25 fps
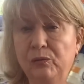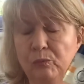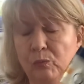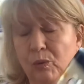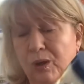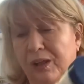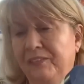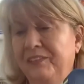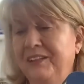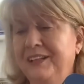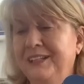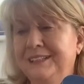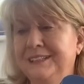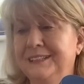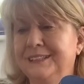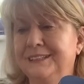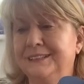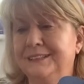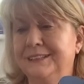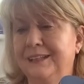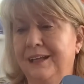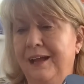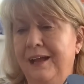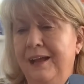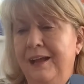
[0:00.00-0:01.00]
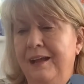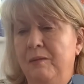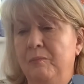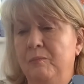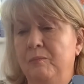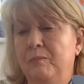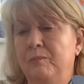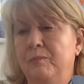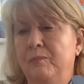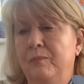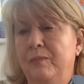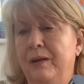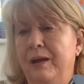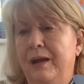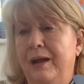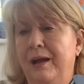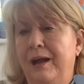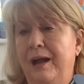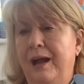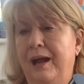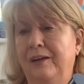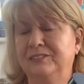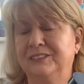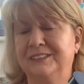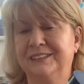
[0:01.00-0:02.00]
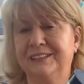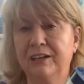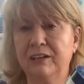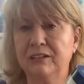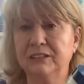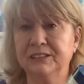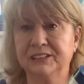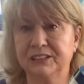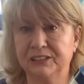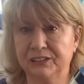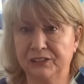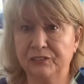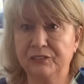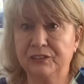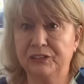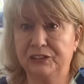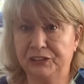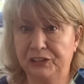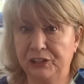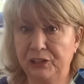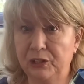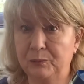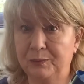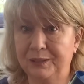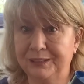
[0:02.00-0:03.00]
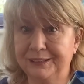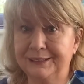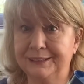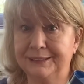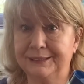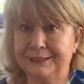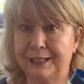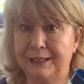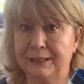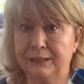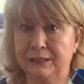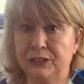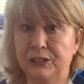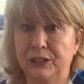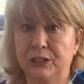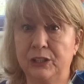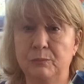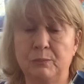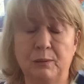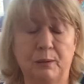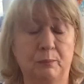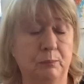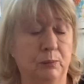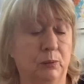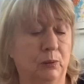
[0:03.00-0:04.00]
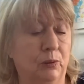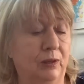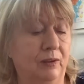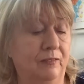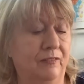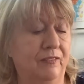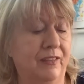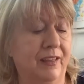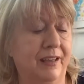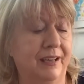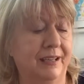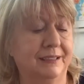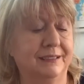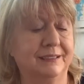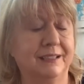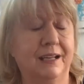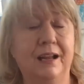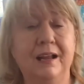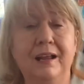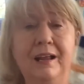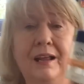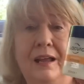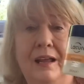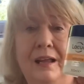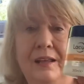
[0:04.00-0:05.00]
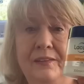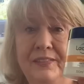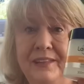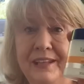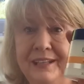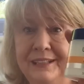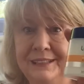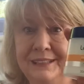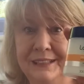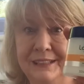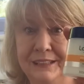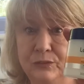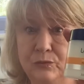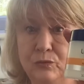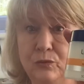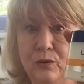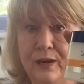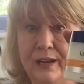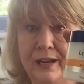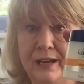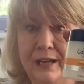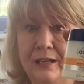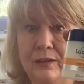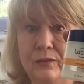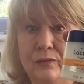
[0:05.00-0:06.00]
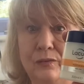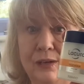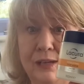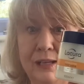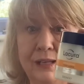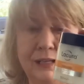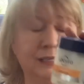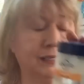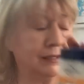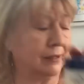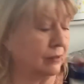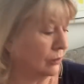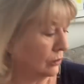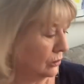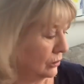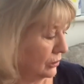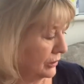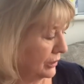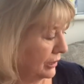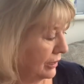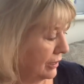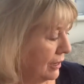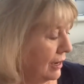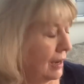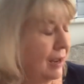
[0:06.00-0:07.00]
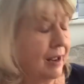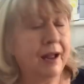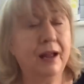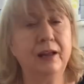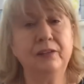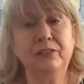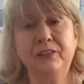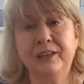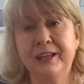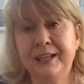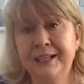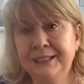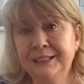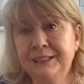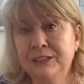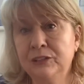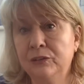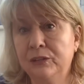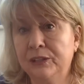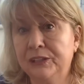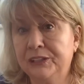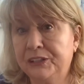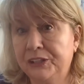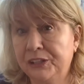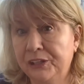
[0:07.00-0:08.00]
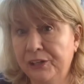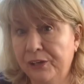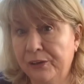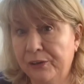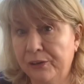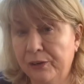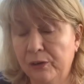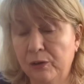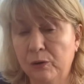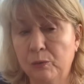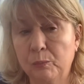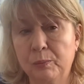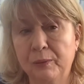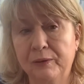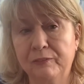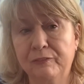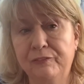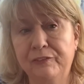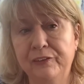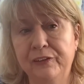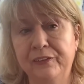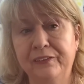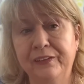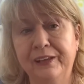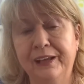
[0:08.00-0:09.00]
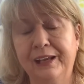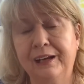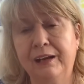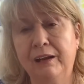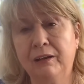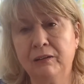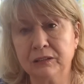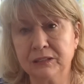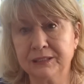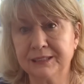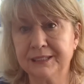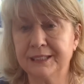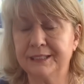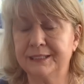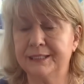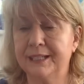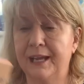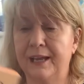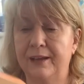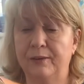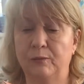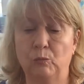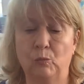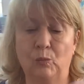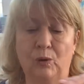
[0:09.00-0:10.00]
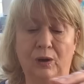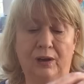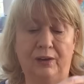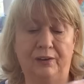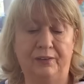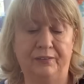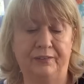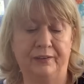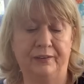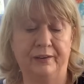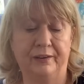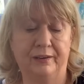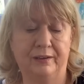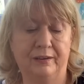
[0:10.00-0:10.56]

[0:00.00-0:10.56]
Well, this is I've started another tube. This is the second tube I bought of this, and this is really good. And these are a dupe for the L'Occitane one.